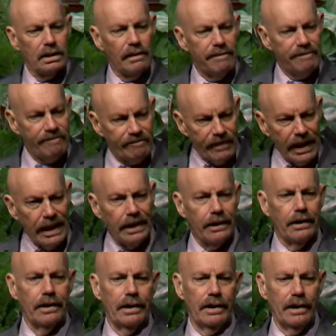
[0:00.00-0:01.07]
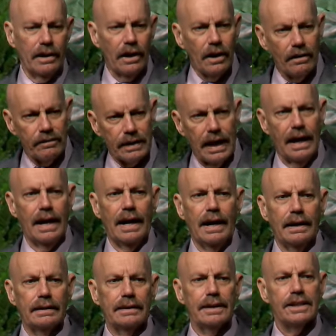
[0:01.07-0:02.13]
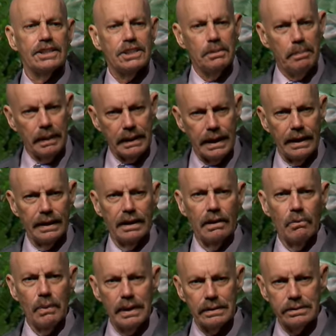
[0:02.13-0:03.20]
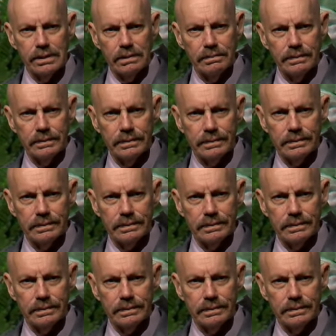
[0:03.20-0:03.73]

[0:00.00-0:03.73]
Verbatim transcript: The fear of God is the beginning of wisdom.